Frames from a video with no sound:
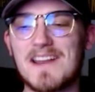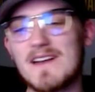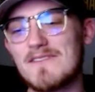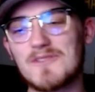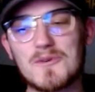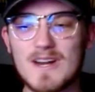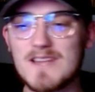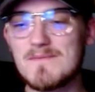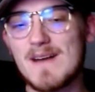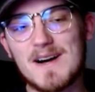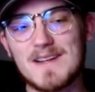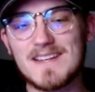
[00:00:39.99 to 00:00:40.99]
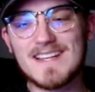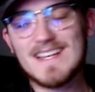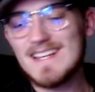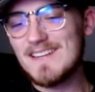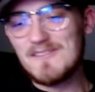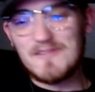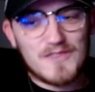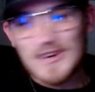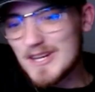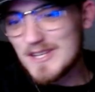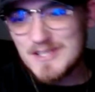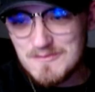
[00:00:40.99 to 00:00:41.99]
I don't have to worry about
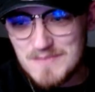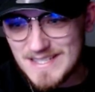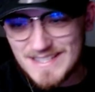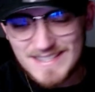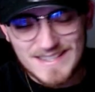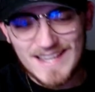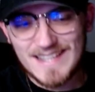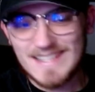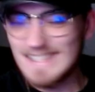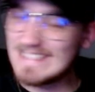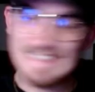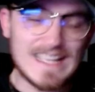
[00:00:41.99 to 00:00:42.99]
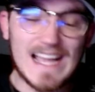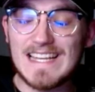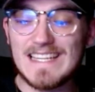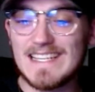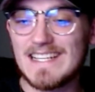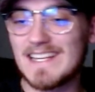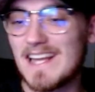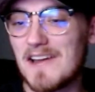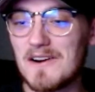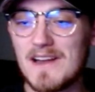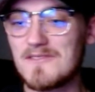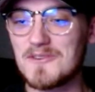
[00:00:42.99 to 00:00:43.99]
footage being like exciting, and I
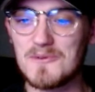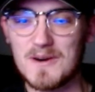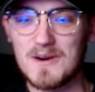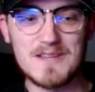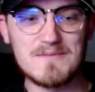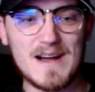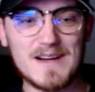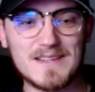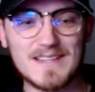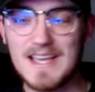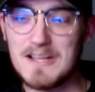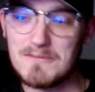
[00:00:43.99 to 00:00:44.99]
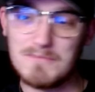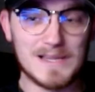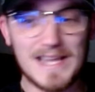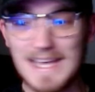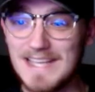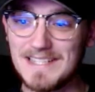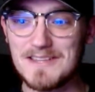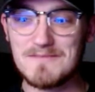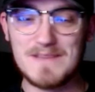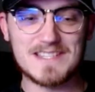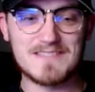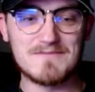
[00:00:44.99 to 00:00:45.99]
don't have to worry about like playing to the
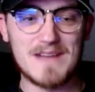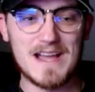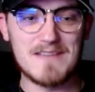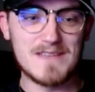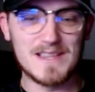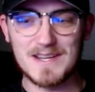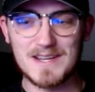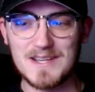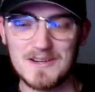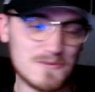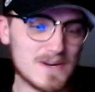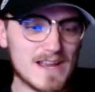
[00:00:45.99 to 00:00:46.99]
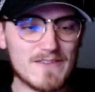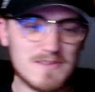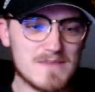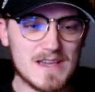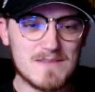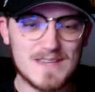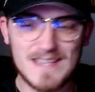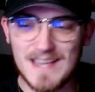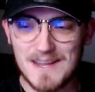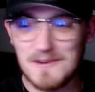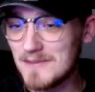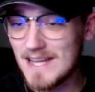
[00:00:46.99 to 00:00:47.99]
best of my ability or whatever it may be.
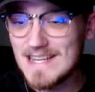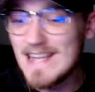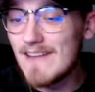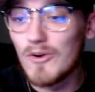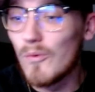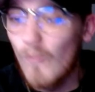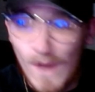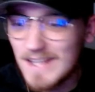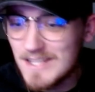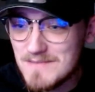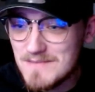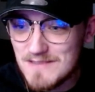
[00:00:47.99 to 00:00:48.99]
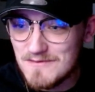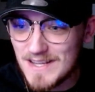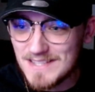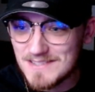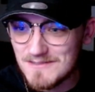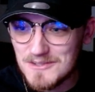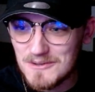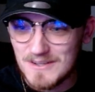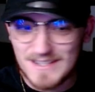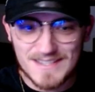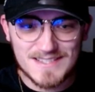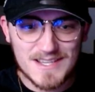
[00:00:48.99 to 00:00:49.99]
I never wanted to be the face of the
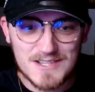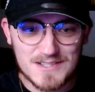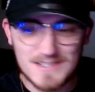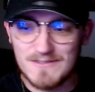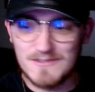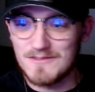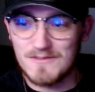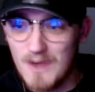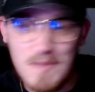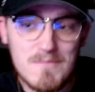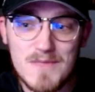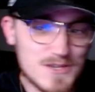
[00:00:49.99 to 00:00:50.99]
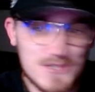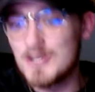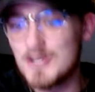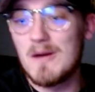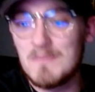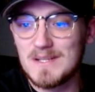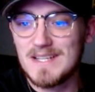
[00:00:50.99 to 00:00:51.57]
organization even from the jump.